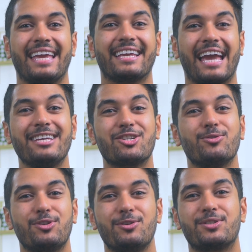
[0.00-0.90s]
In case you're
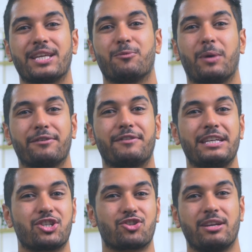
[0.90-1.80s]
using one of
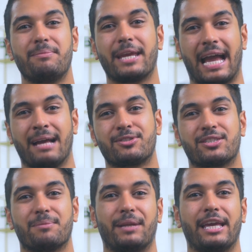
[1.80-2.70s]
these streaming apps
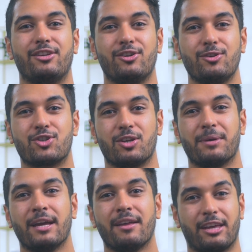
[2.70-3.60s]
that play YouTube
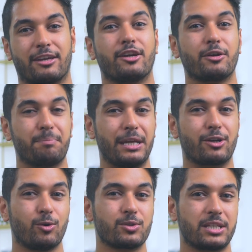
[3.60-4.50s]
that can be
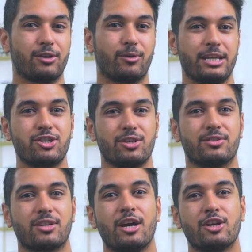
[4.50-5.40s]
causing your
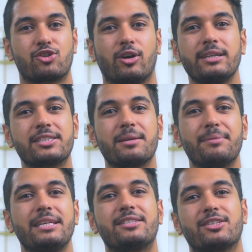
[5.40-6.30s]
issues, try some of
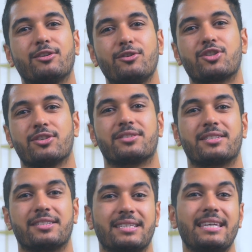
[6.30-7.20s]
these solutions
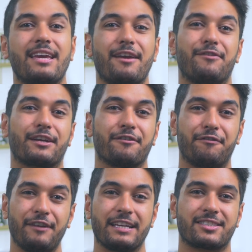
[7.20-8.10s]
to see if it can
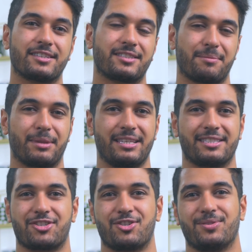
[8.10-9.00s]
fix some of these
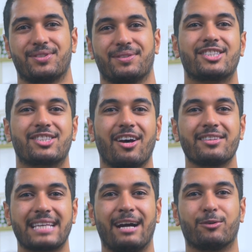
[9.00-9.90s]
issues.
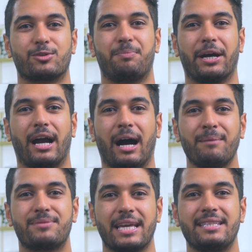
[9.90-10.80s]
Start out by
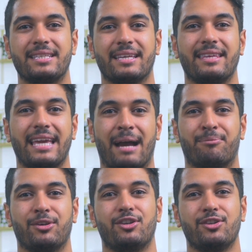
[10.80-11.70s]
updating the app
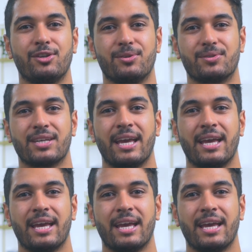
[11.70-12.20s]
that you use.